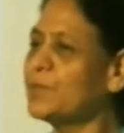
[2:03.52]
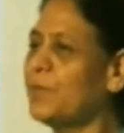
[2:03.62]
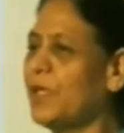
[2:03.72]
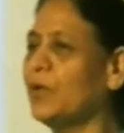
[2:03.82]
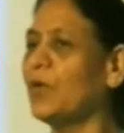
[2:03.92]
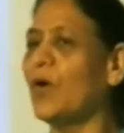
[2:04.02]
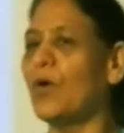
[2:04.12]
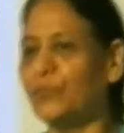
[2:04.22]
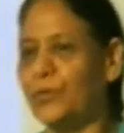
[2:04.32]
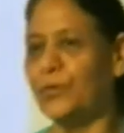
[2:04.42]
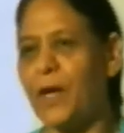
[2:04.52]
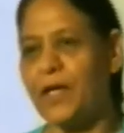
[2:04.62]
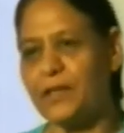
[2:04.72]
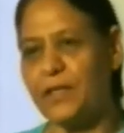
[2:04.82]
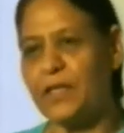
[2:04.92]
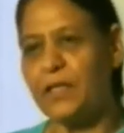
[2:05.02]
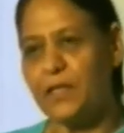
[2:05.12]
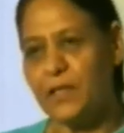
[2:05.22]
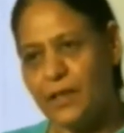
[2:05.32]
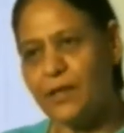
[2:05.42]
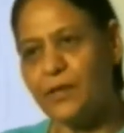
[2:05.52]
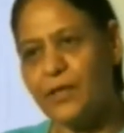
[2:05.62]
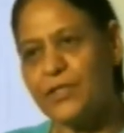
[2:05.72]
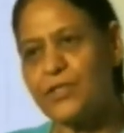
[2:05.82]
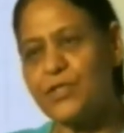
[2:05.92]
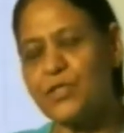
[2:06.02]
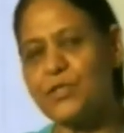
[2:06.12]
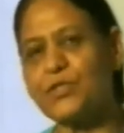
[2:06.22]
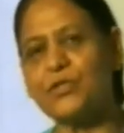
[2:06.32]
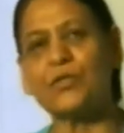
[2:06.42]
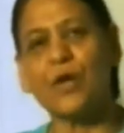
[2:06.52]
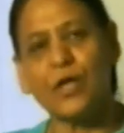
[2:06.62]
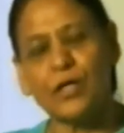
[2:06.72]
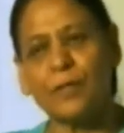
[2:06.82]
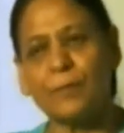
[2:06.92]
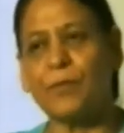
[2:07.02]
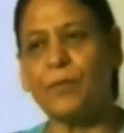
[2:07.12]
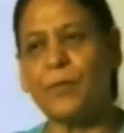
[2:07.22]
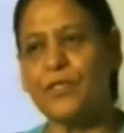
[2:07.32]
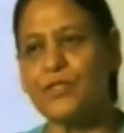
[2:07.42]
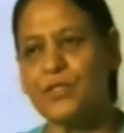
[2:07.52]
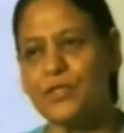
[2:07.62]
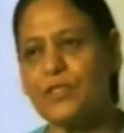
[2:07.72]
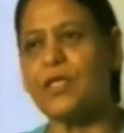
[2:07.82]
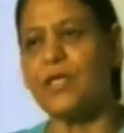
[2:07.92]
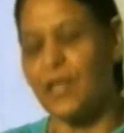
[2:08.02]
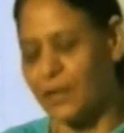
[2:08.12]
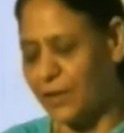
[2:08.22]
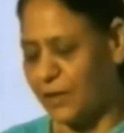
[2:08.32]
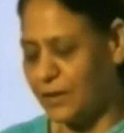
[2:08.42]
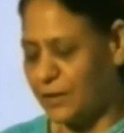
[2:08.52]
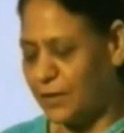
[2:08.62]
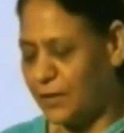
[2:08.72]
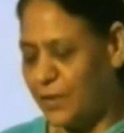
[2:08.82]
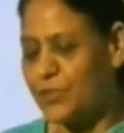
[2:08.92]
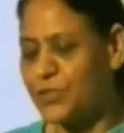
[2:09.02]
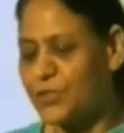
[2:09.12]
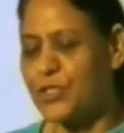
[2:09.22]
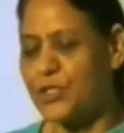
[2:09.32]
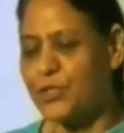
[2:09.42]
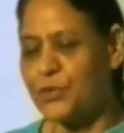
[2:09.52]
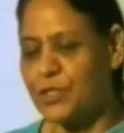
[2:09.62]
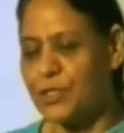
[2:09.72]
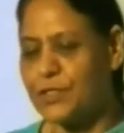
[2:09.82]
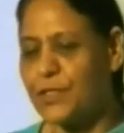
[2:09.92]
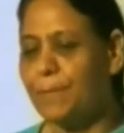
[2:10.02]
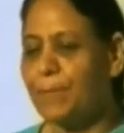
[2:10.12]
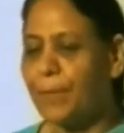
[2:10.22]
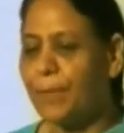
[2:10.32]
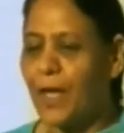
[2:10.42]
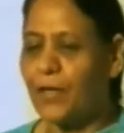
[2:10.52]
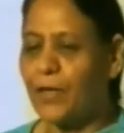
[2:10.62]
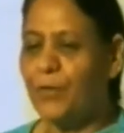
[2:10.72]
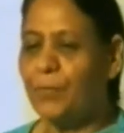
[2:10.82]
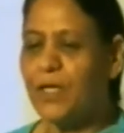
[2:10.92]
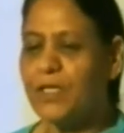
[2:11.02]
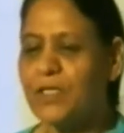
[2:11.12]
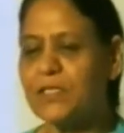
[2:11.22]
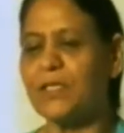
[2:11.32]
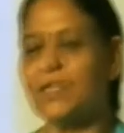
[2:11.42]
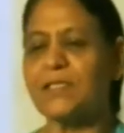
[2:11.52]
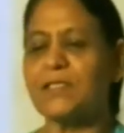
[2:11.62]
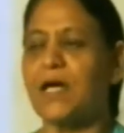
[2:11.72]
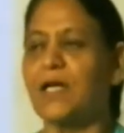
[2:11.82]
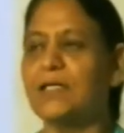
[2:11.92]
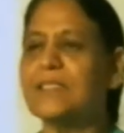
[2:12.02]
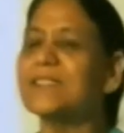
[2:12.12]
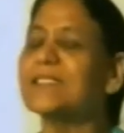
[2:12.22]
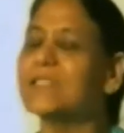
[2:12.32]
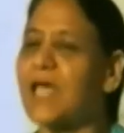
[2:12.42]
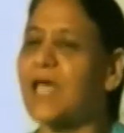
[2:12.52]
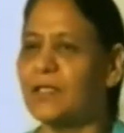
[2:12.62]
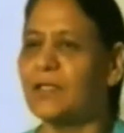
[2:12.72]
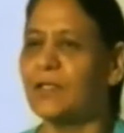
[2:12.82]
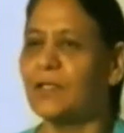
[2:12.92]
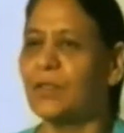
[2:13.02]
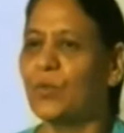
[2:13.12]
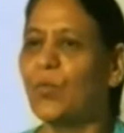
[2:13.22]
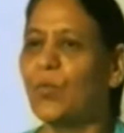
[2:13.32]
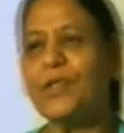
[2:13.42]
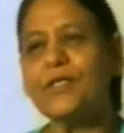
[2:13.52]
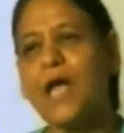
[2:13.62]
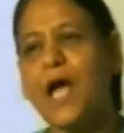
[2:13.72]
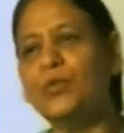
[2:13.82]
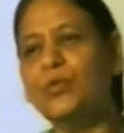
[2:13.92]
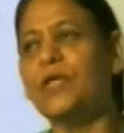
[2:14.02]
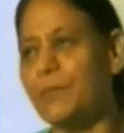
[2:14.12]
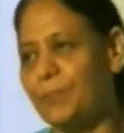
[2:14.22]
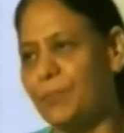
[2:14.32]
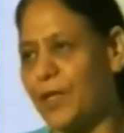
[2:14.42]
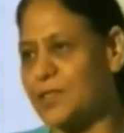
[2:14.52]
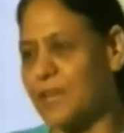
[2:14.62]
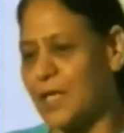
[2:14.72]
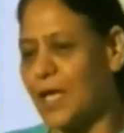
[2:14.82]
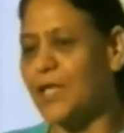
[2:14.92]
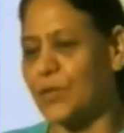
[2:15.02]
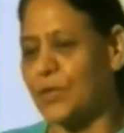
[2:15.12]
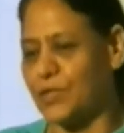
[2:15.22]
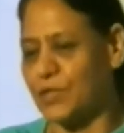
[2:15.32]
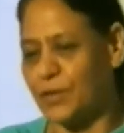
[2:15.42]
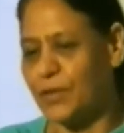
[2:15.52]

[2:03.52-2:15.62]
being offered by the degree institutions or diploma institutions, the technical institutions. And we must thus understand what is outcome-based education.